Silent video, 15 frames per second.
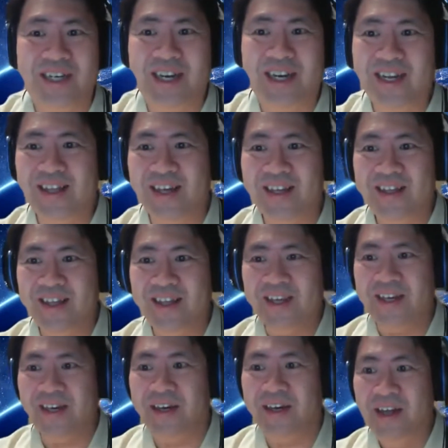And I
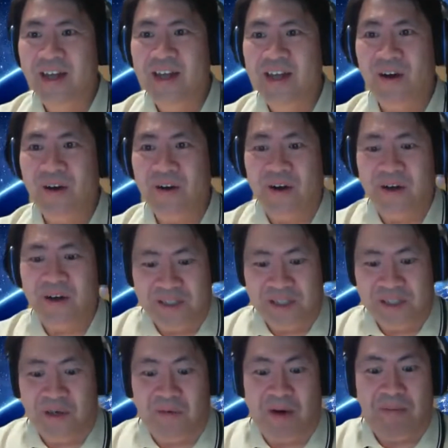think Hong Kong is
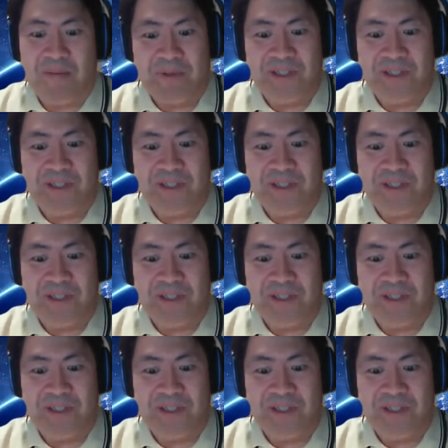in a great